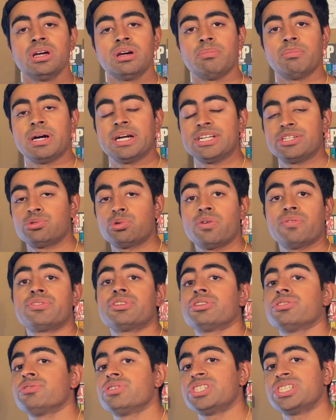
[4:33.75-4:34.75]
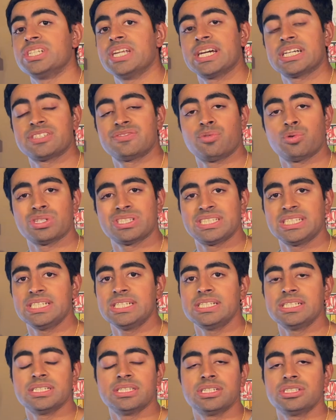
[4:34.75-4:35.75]
My 12th generation
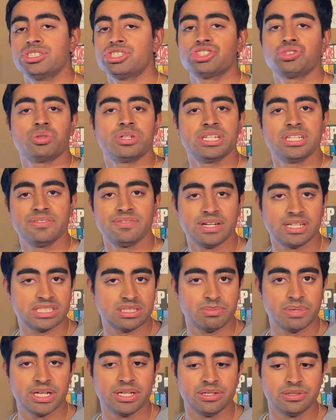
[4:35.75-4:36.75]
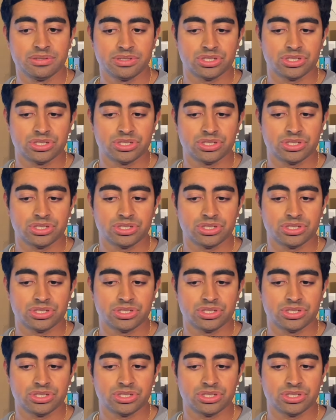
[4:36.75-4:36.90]
X14 doesn't show any advanced menu.